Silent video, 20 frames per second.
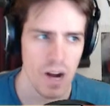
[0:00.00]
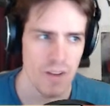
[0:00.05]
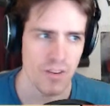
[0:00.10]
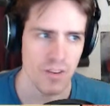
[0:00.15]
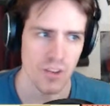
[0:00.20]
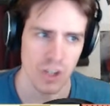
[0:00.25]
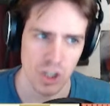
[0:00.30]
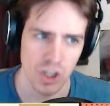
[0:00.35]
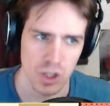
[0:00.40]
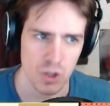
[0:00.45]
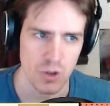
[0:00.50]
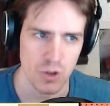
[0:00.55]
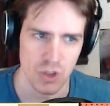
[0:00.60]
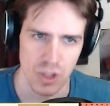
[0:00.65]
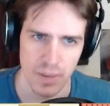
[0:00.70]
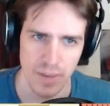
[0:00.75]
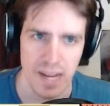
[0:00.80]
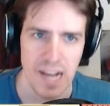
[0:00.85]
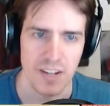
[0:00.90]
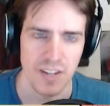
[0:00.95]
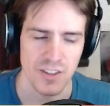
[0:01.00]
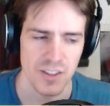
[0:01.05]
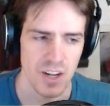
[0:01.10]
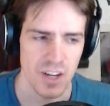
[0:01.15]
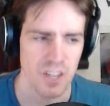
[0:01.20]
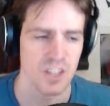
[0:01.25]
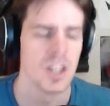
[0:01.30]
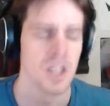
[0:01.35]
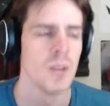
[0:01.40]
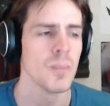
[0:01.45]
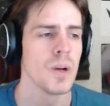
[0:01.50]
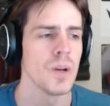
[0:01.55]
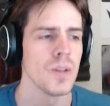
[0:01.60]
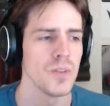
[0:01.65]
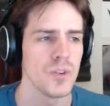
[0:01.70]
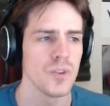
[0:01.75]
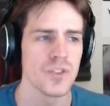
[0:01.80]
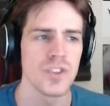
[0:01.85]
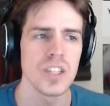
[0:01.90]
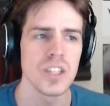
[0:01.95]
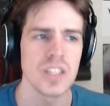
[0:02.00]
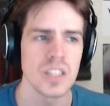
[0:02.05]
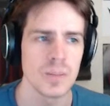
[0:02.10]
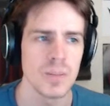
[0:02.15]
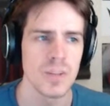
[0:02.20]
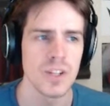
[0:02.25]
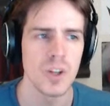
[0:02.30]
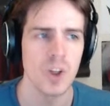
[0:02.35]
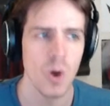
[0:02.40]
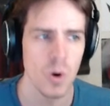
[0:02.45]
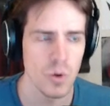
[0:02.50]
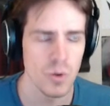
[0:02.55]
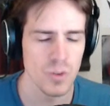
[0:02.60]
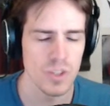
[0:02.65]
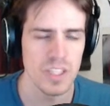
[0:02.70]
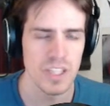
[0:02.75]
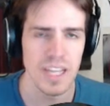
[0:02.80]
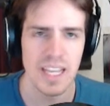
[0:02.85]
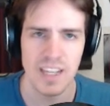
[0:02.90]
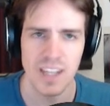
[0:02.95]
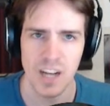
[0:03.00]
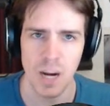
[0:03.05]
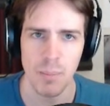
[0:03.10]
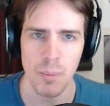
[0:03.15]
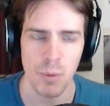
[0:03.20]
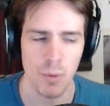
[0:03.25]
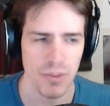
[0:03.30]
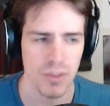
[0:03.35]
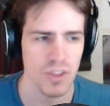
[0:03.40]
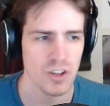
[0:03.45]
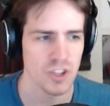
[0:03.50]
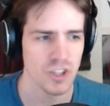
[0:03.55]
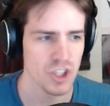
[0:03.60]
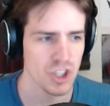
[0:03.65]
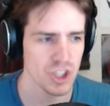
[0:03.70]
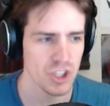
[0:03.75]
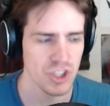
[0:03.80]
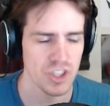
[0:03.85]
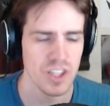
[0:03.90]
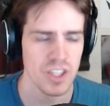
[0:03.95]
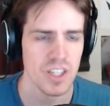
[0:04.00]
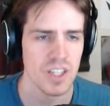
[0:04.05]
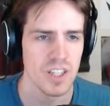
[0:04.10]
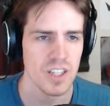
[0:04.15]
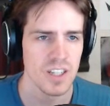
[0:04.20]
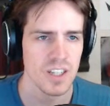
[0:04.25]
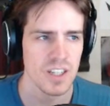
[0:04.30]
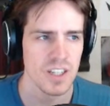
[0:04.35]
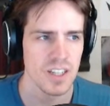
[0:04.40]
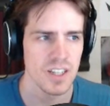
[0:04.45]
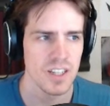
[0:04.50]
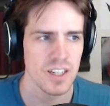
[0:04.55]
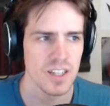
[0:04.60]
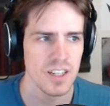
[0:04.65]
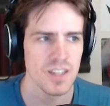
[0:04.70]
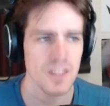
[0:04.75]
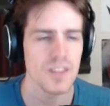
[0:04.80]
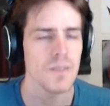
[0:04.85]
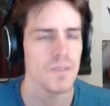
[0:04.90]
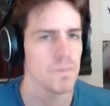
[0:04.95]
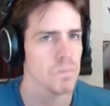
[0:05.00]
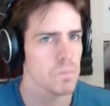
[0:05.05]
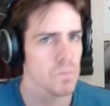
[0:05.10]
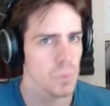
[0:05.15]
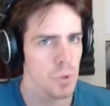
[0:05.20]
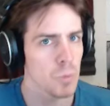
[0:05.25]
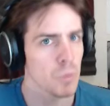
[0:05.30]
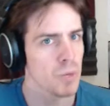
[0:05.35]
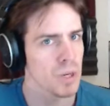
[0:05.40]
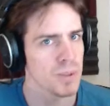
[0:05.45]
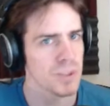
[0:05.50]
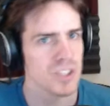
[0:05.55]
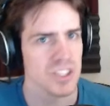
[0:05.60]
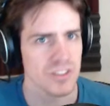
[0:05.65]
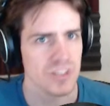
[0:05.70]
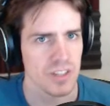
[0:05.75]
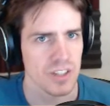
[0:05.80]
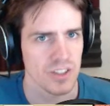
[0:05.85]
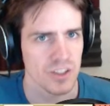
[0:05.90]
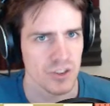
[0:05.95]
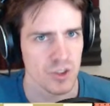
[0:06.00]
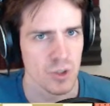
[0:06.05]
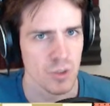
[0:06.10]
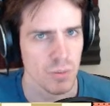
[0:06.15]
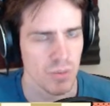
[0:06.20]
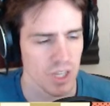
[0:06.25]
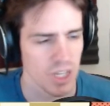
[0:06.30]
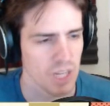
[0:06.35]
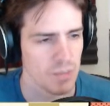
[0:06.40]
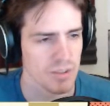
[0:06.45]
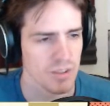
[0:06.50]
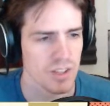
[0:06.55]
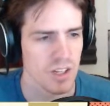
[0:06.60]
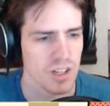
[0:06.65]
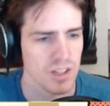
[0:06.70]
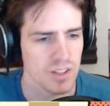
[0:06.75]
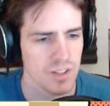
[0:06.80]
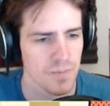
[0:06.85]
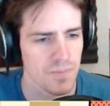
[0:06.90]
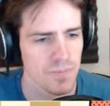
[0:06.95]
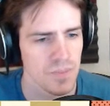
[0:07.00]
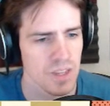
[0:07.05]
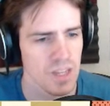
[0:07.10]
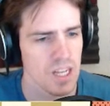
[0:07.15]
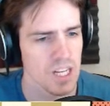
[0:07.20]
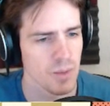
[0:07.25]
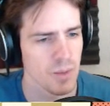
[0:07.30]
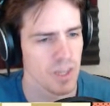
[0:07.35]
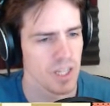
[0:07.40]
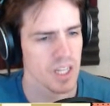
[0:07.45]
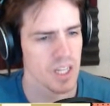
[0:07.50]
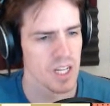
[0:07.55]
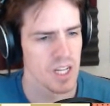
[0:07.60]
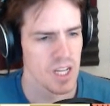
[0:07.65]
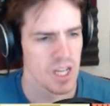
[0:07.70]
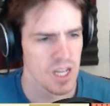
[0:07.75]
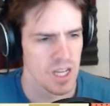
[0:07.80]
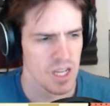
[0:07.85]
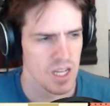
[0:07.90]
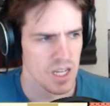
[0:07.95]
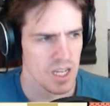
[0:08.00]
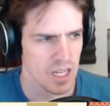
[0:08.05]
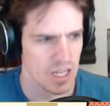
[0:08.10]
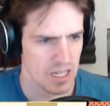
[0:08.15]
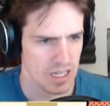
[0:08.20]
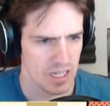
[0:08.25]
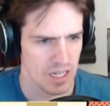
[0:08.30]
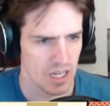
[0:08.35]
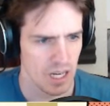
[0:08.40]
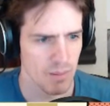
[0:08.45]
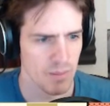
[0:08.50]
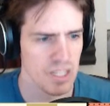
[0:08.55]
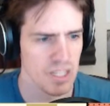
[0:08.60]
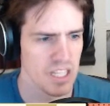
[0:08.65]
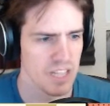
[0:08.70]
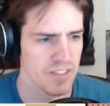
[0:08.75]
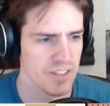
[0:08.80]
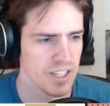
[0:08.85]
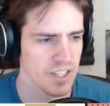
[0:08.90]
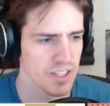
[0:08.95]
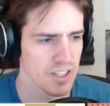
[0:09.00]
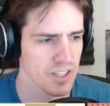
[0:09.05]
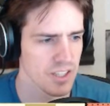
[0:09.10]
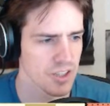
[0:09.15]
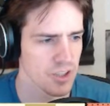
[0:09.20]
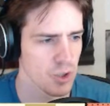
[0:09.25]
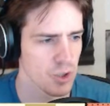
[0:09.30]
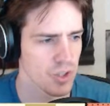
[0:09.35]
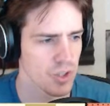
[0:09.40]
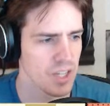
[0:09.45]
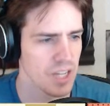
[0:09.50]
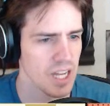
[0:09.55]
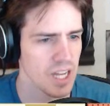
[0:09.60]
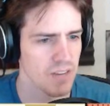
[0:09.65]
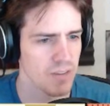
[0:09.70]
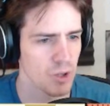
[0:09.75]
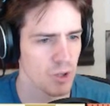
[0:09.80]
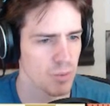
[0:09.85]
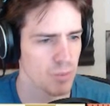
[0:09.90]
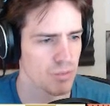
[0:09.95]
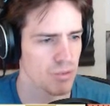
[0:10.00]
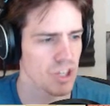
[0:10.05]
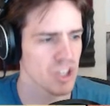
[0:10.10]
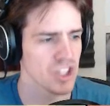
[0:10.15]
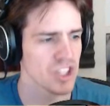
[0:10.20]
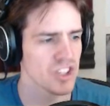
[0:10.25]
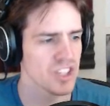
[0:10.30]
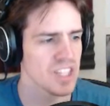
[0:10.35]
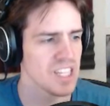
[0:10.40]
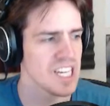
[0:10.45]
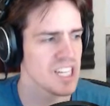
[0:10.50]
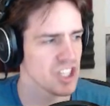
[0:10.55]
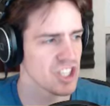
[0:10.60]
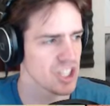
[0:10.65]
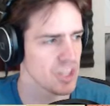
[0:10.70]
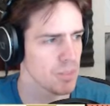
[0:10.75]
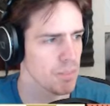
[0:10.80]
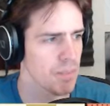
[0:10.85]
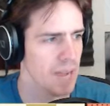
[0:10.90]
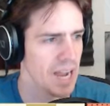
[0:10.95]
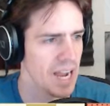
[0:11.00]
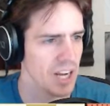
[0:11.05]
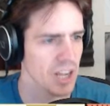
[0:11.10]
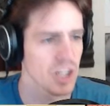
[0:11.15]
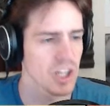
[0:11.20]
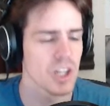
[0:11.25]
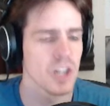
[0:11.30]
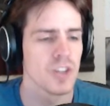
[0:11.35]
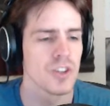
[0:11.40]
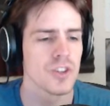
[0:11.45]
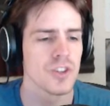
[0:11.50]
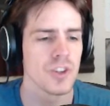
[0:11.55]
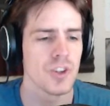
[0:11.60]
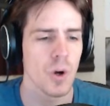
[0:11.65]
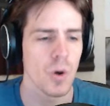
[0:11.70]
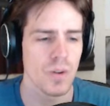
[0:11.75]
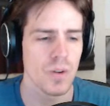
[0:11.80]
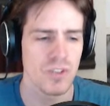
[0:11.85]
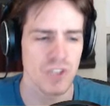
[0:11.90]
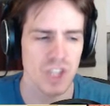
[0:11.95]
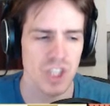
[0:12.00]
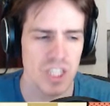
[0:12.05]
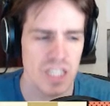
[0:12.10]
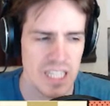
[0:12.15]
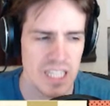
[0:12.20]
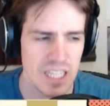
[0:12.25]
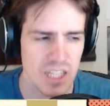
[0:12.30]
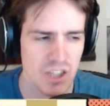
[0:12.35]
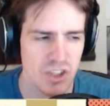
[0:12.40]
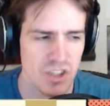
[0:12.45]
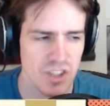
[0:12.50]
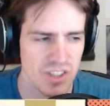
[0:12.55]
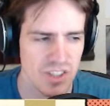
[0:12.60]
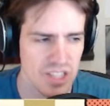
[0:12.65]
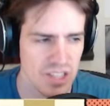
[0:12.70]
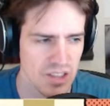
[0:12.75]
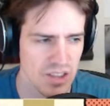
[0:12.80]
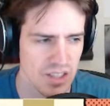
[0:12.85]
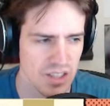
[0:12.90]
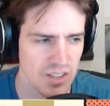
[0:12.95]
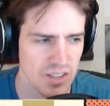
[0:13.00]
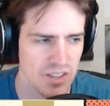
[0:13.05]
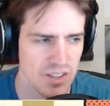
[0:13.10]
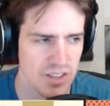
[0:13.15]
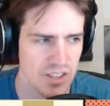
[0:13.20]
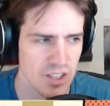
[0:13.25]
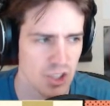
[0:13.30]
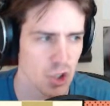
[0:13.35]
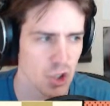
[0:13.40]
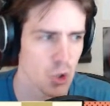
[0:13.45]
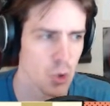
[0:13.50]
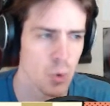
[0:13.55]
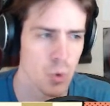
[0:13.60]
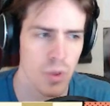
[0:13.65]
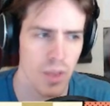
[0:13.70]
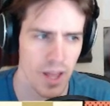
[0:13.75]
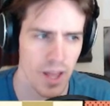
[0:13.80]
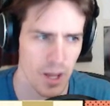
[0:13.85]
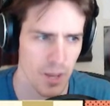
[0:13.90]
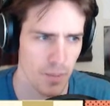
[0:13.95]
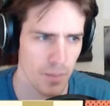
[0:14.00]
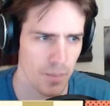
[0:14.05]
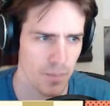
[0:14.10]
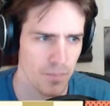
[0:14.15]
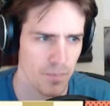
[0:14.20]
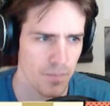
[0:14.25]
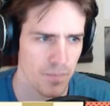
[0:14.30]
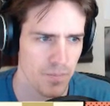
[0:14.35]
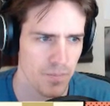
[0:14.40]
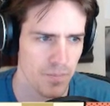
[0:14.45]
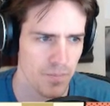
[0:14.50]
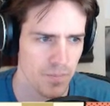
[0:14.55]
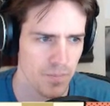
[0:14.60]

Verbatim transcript: arrive to the conclusion that my hand is hot. But if you see somebody holding a cup with their shirt, you pretty much instantly assume the cup is hot. Anyway, I'm leaving so you can have your precious kitchen back. So if she actually said this to them,